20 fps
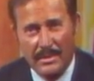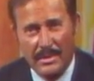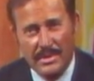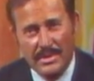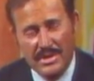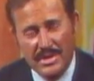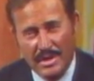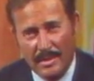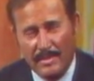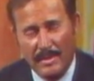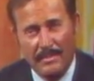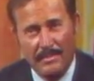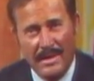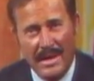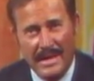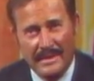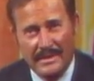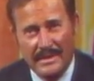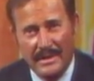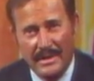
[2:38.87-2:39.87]
we'll ship them
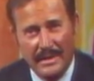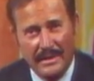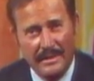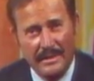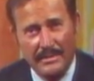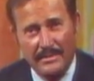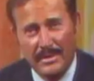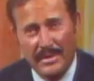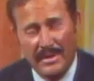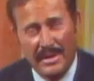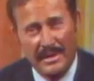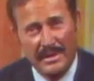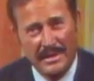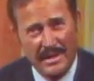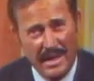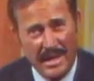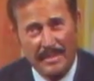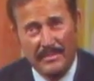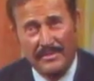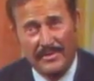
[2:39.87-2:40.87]
back to England where they
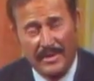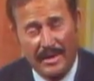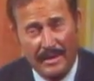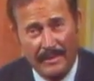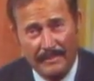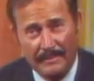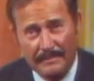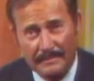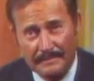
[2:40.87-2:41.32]
came from.